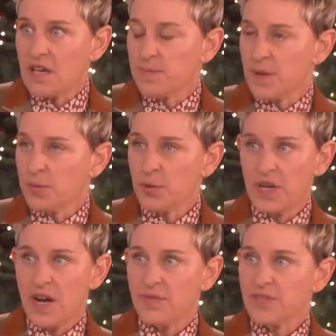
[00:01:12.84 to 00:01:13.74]
lot of people
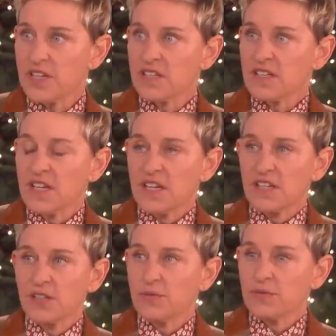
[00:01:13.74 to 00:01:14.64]
were confident.
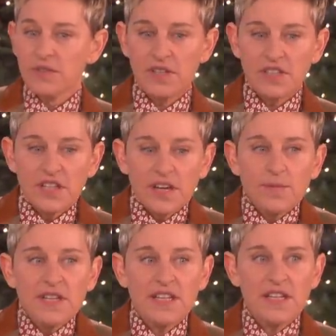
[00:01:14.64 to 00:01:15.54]
You
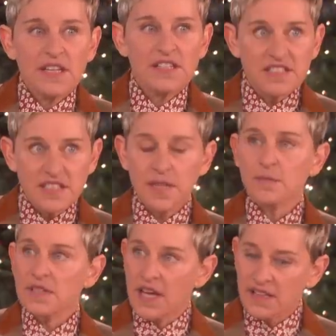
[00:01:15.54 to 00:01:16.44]
I mean it
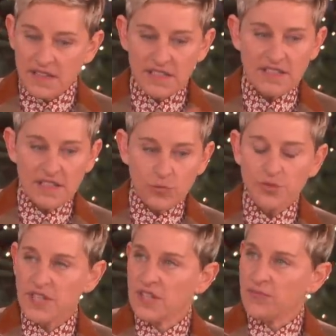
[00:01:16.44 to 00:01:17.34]
seemed like this it was a